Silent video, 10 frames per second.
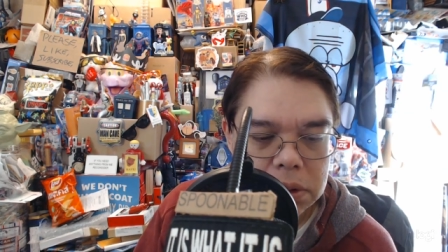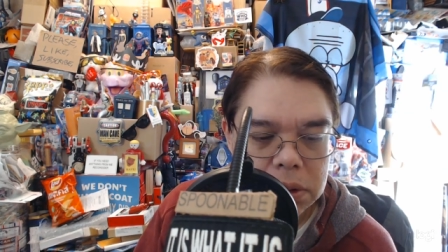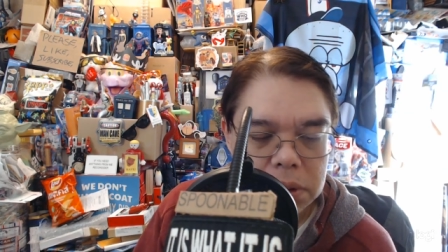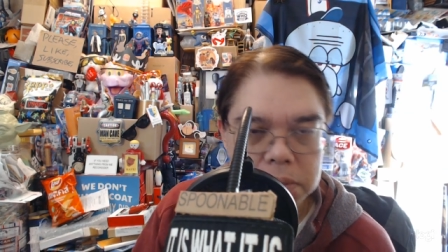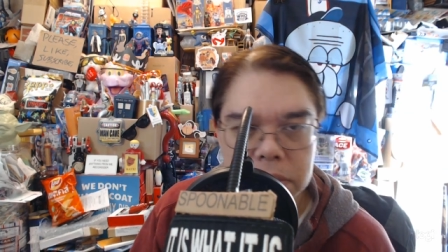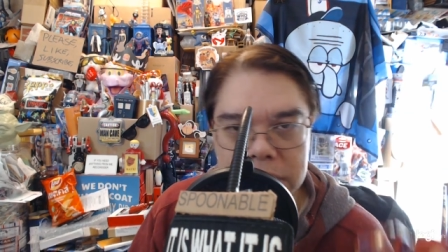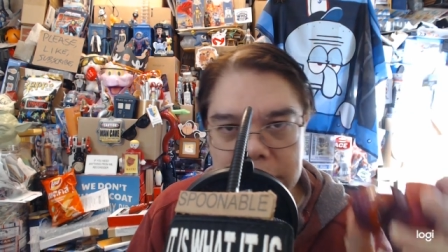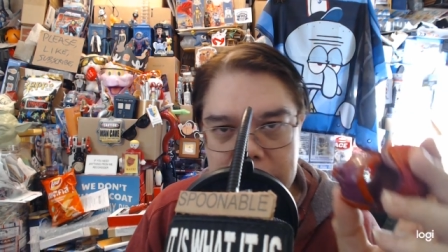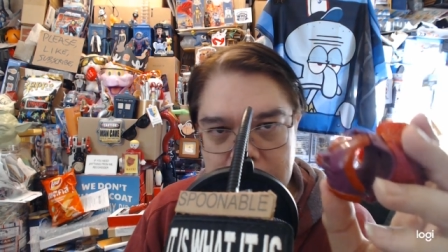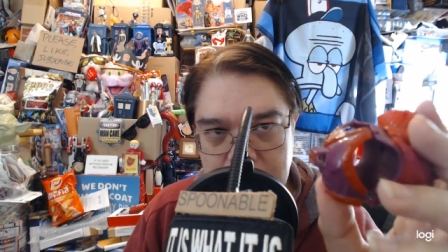But
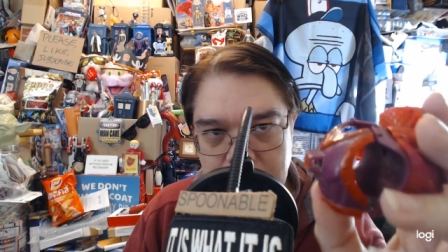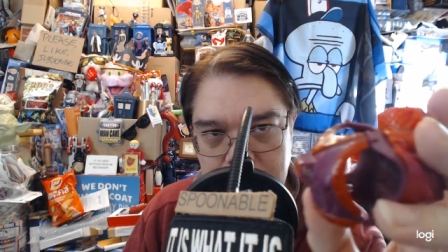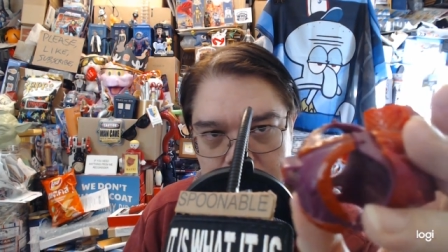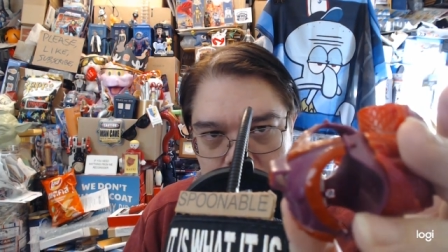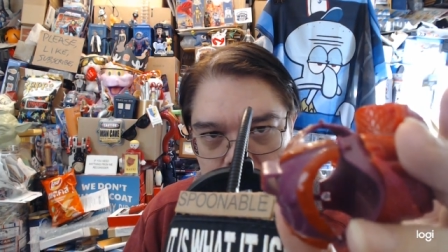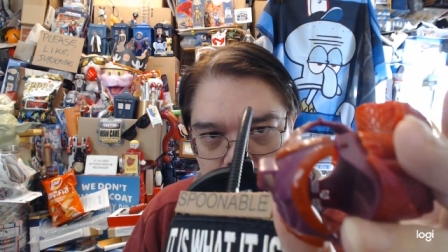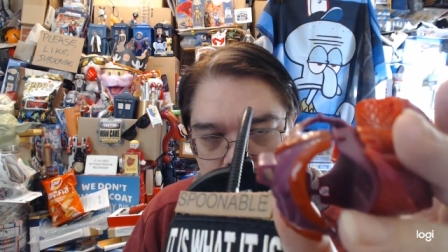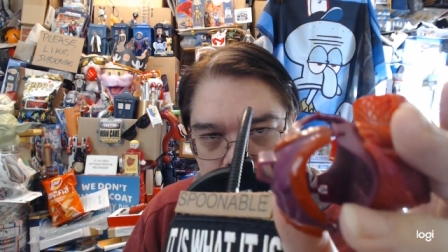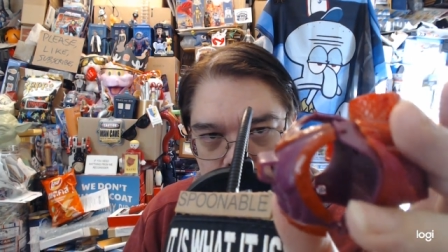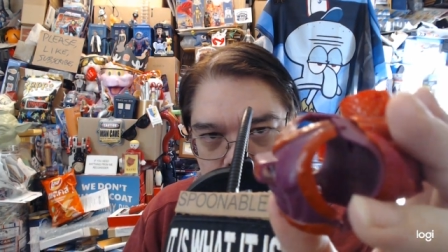take
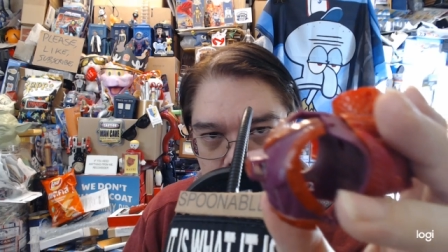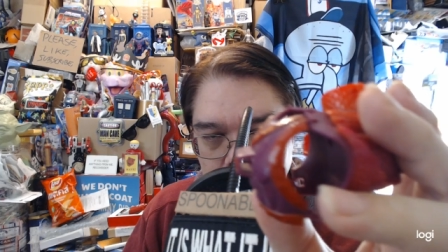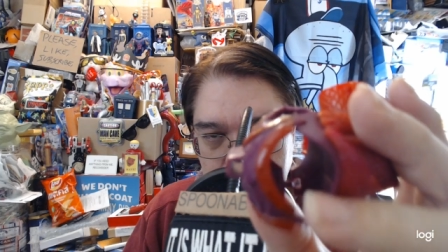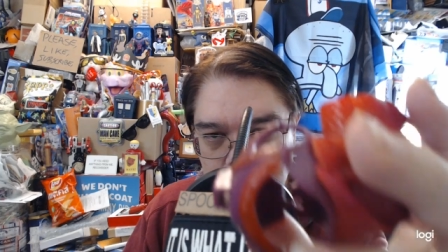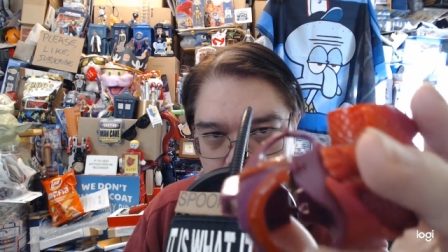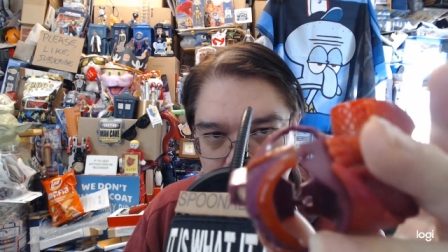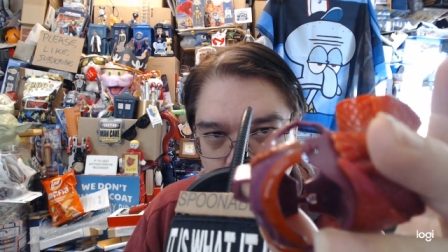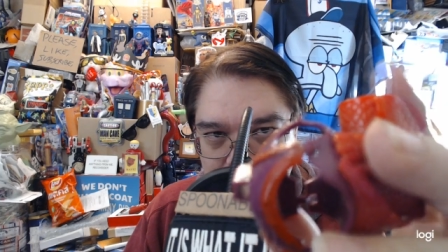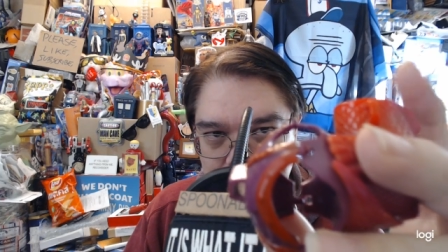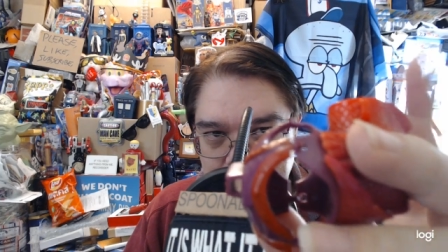the one
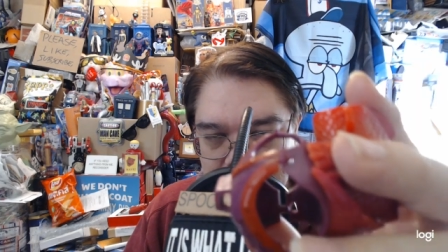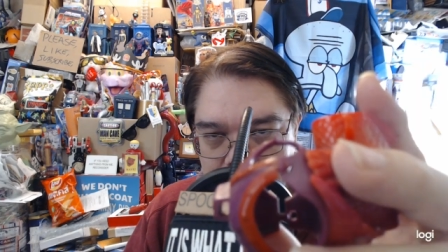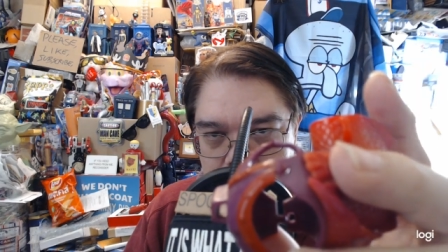without the head,